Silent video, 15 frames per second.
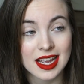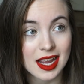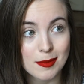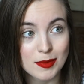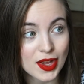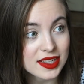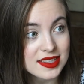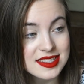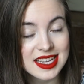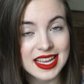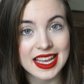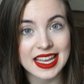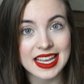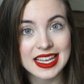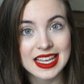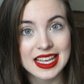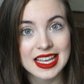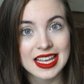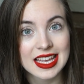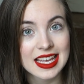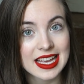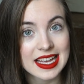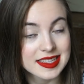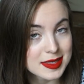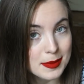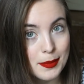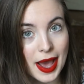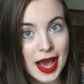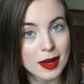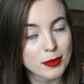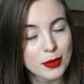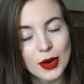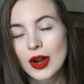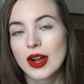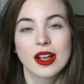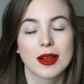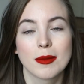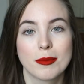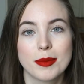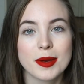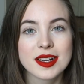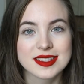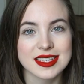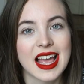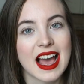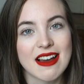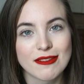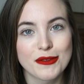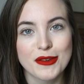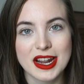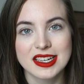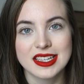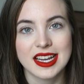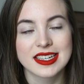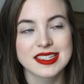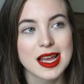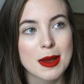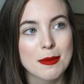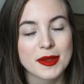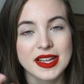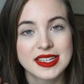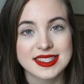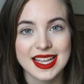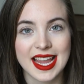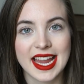I'm not saying it's a bad book because I haven't read it yet, but that's The